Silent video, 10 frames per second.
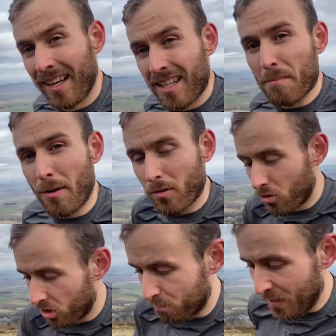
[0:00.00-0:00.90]
The mountains
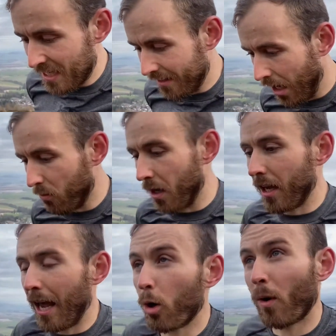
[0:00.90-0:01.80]
just beat you down.
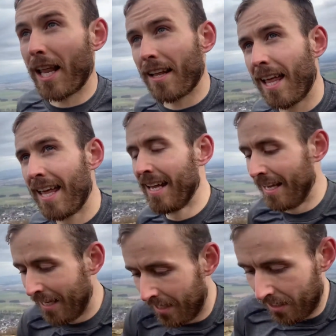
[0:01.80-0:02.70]
Hill running.
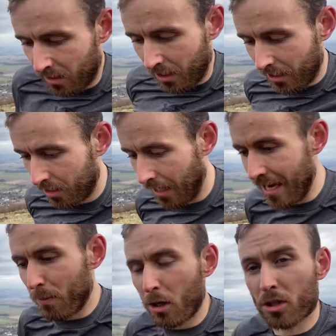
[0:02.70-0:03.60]

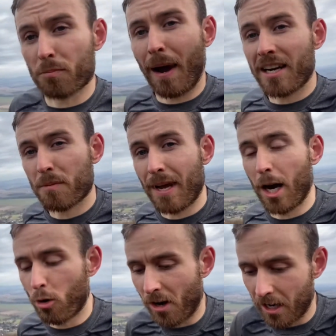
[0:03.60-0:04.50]
Anybody who's aspired to be a
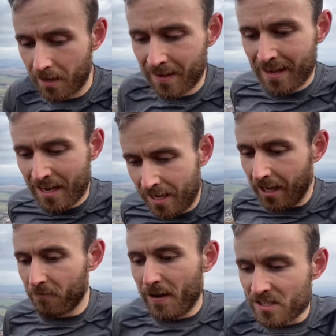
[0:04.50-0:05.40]
hill runner
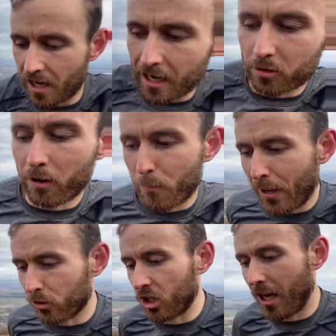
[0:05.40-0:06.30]
and finds it hard to run up
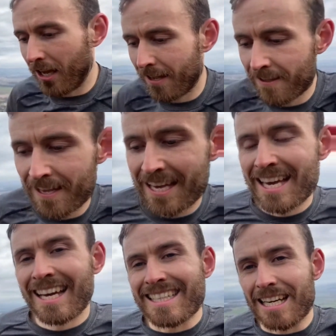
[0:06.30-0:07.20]
hills,
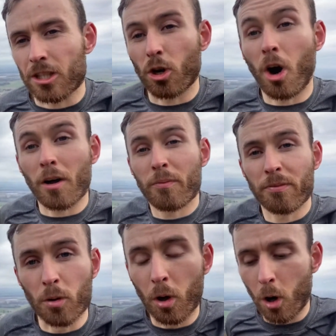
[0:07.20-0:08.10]
you got to
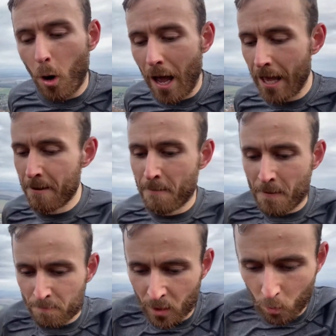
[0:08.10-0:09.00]
flow
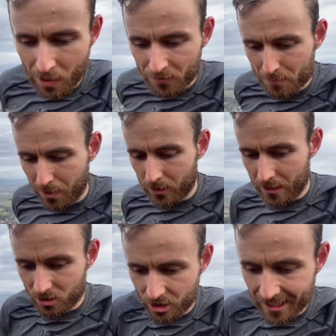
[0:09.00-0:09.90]
with the
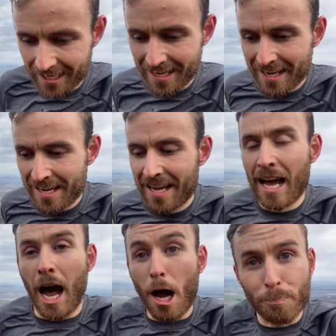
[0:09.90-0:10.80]
mountains.
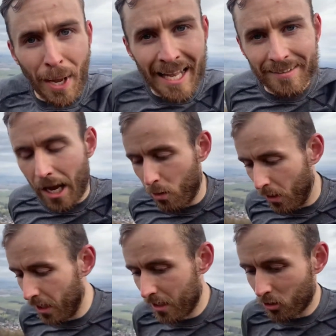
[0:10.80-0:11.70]
Up and down.
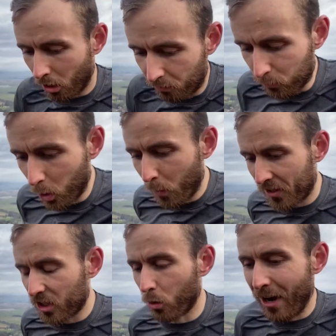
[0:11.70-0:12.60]
You got to flow with the
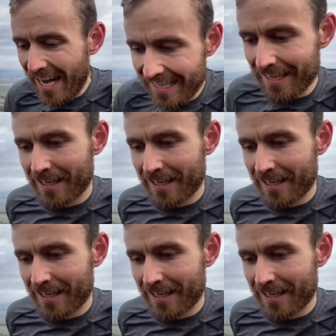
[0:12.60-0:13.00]
terrain.